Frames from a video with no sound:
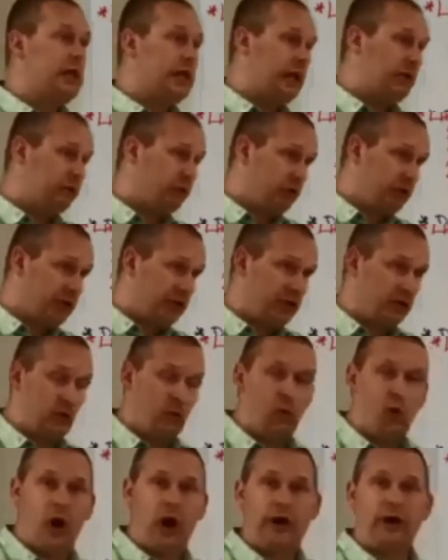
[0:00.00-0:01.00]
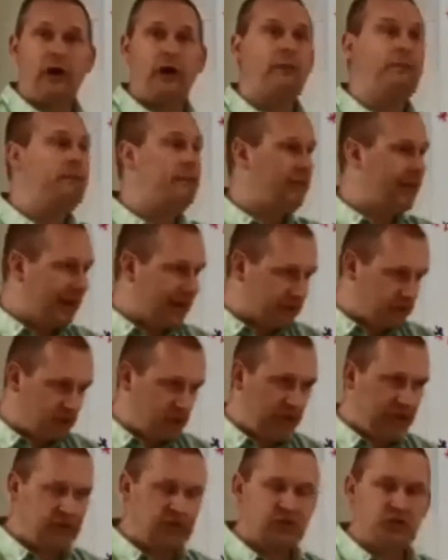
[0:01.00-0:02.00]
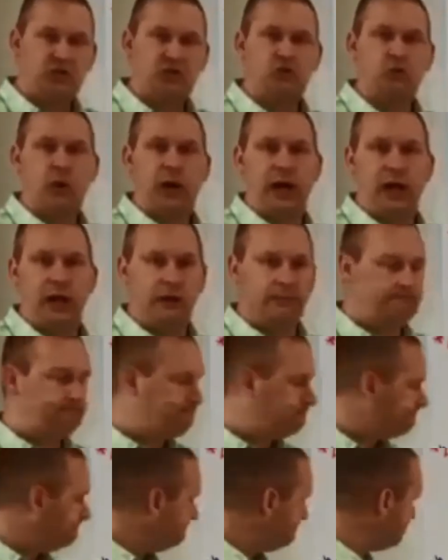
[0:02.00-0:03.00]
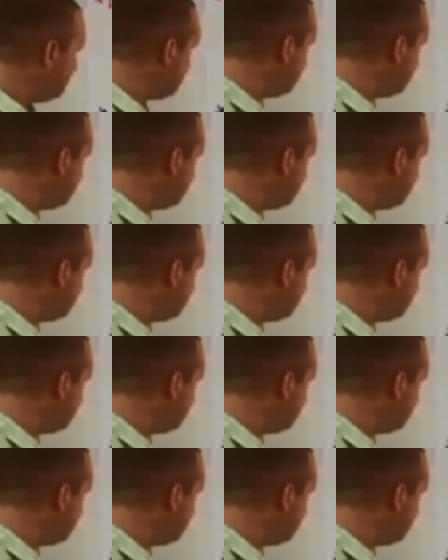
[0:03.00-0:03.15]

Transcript: If we're near the water, that changes as well.